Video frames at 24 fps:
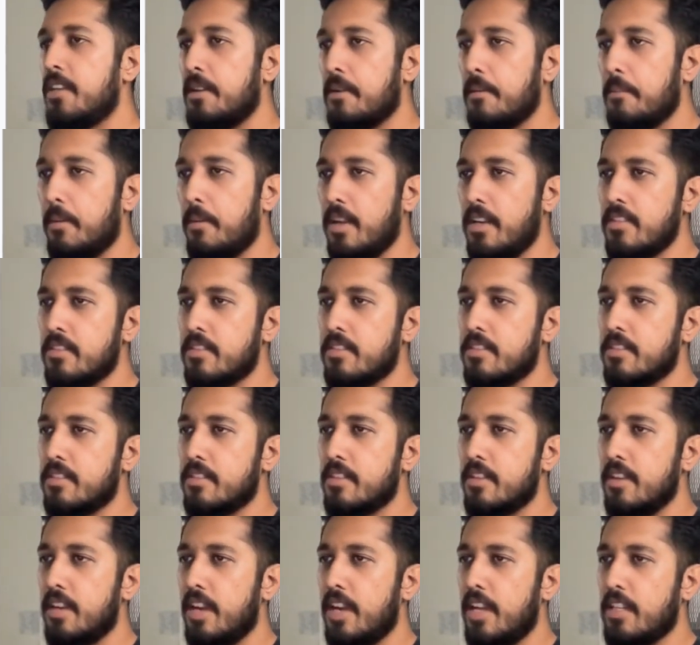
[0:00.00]
plus
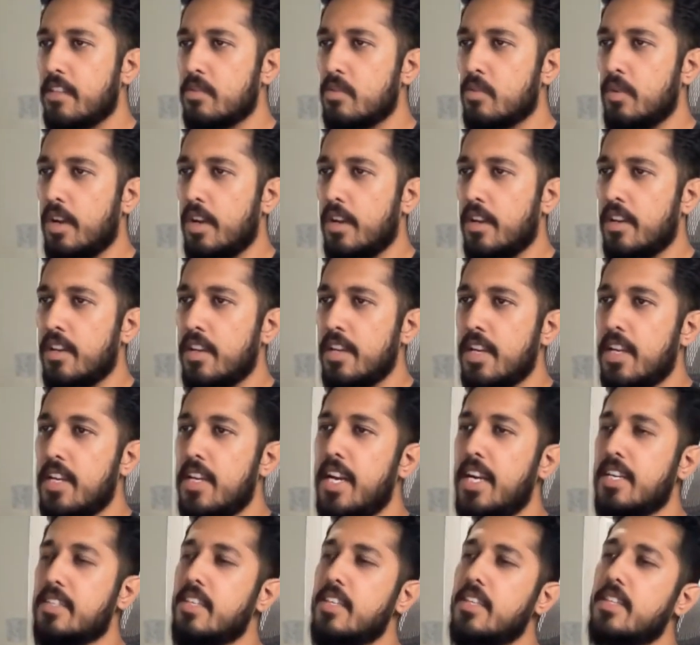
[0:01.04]
n square.
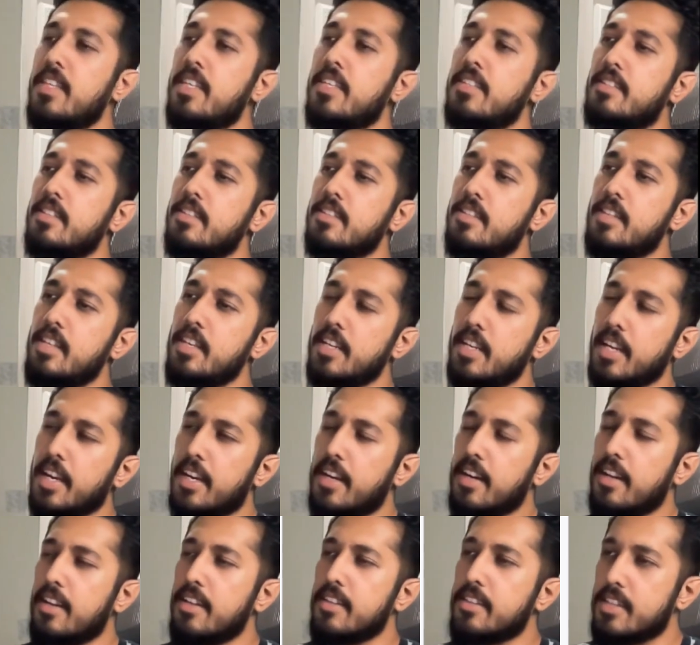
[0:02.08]
Let's say this is the
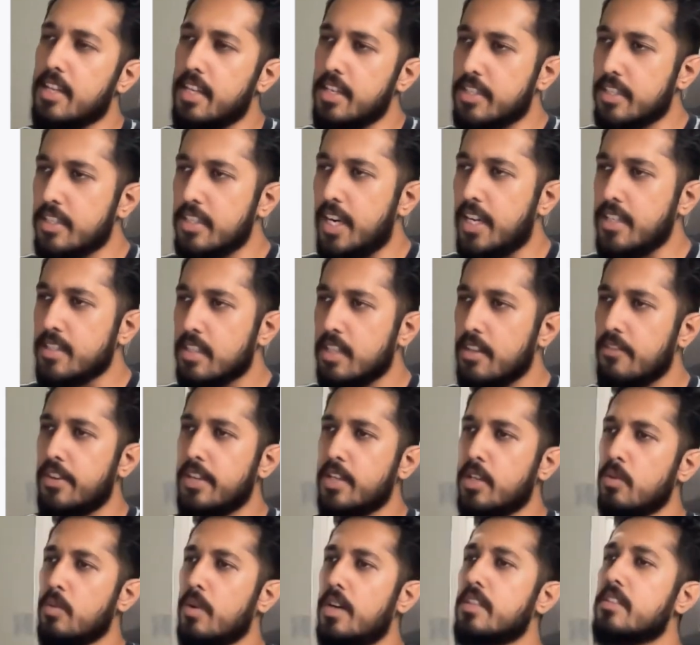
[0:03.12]
recurrence relation that is given
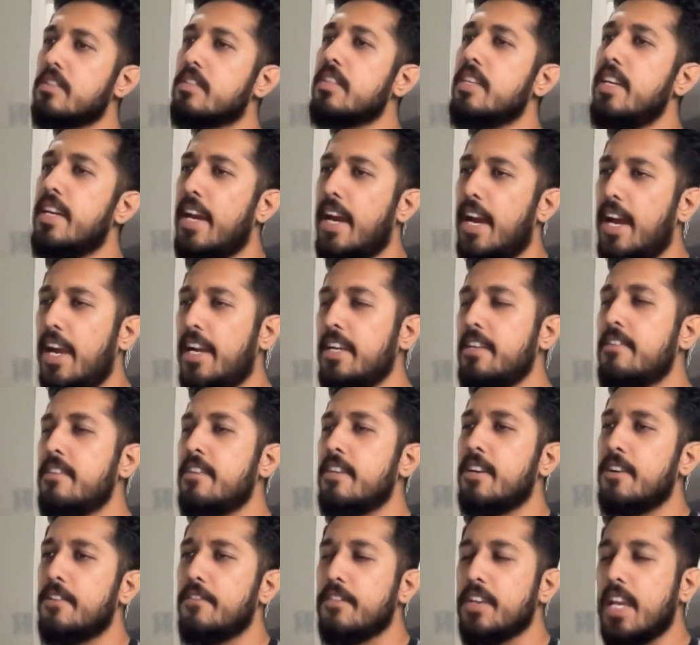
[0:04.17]
to us, and
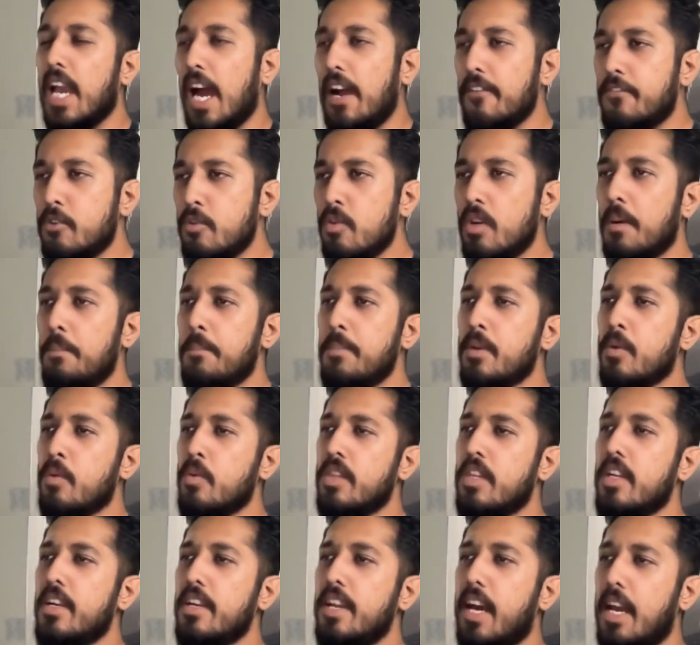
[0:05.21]
we have to compute
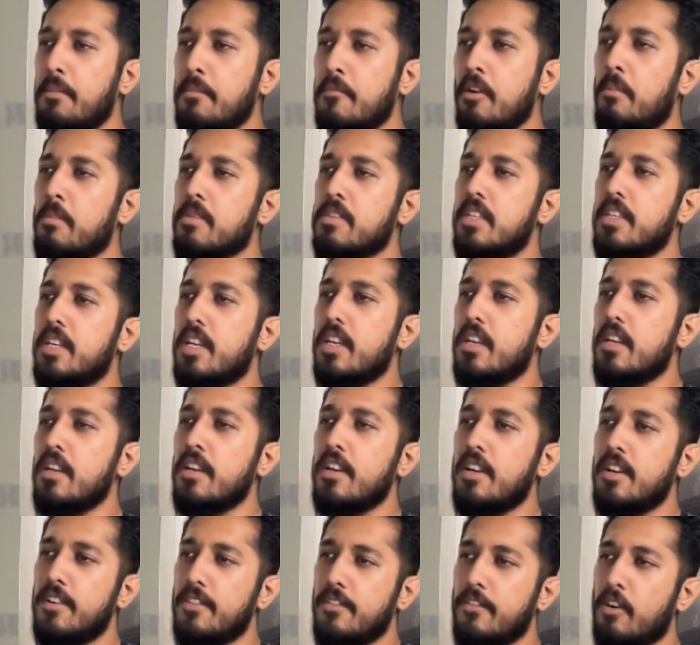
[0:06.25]
the time complexity
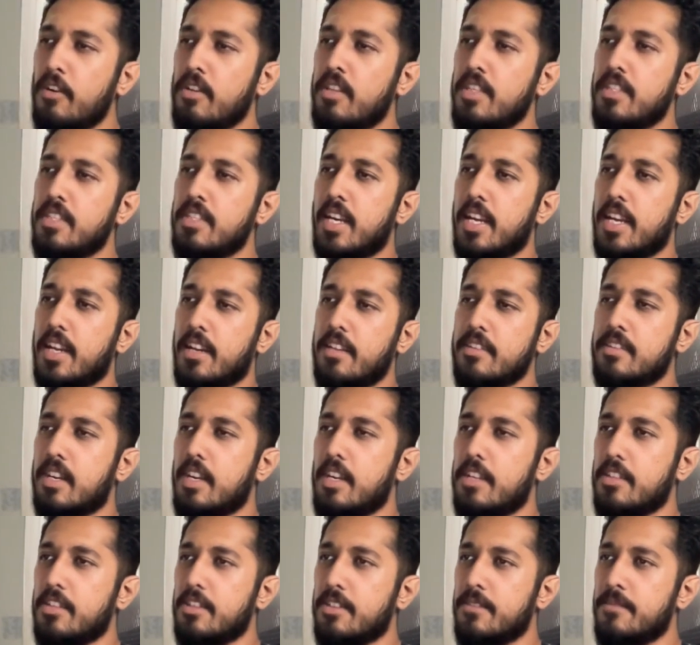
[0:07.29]
for this recurrence
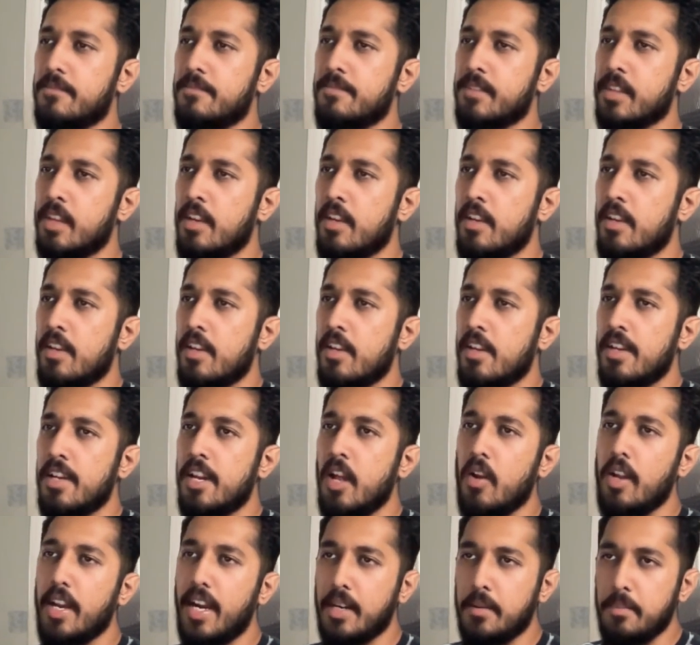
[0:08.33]
relation. Now
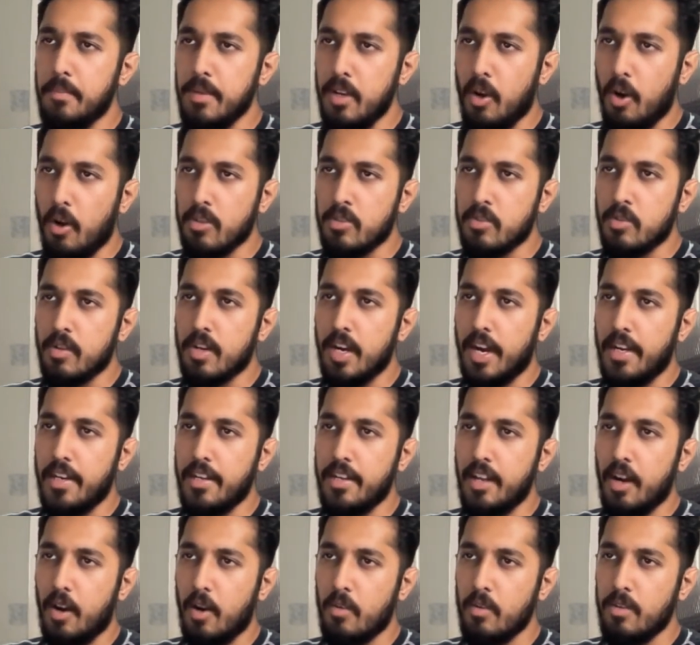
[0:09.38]
let me also write
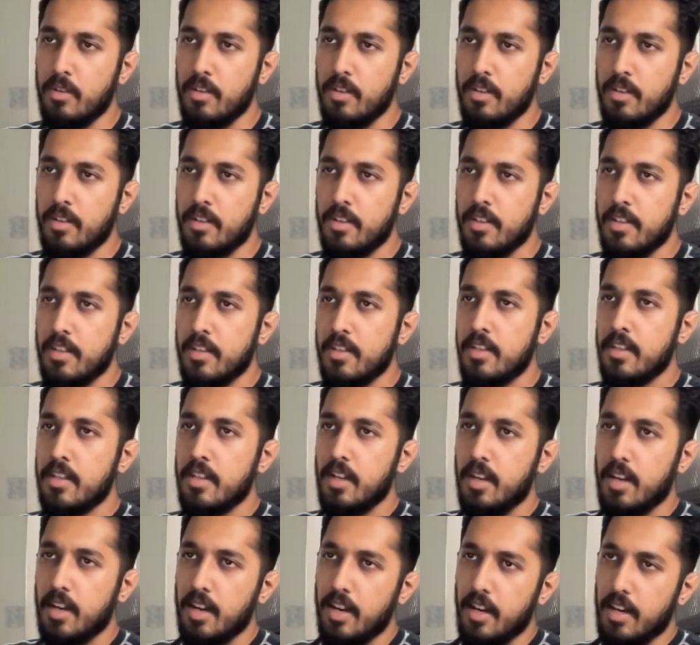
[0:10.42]
down
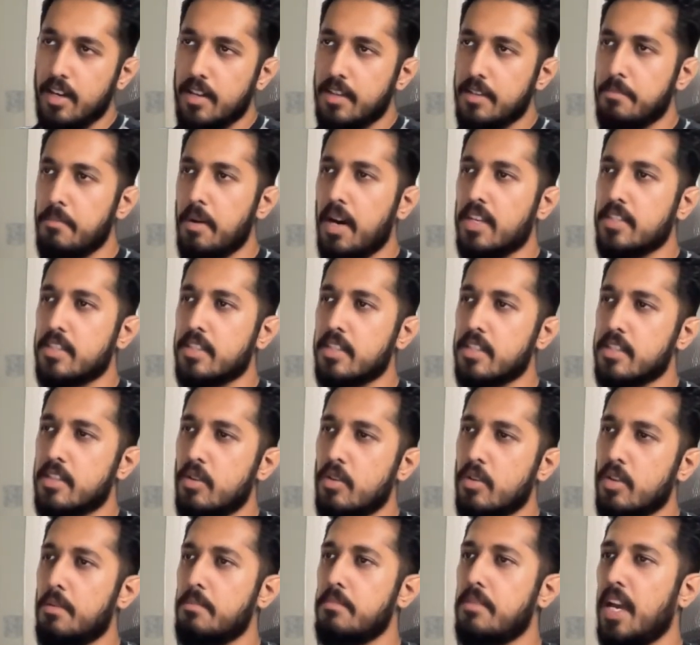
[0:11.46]
Master's
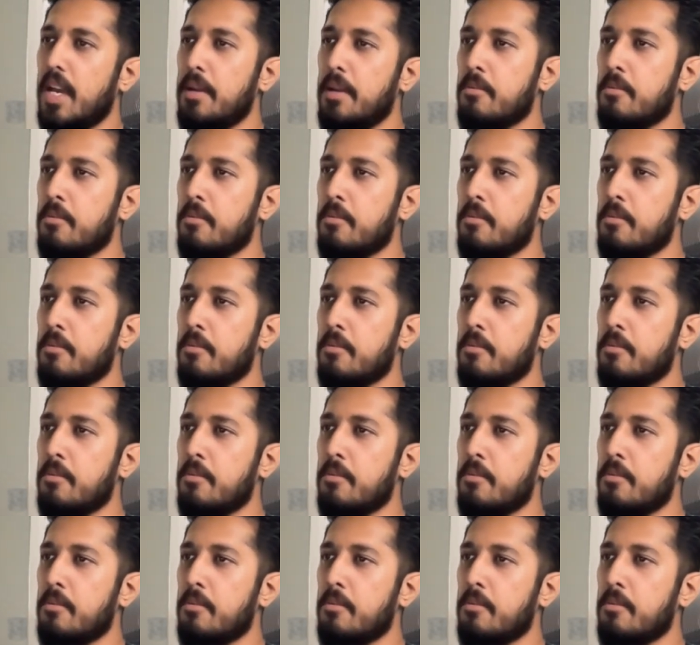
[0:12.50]
theorem time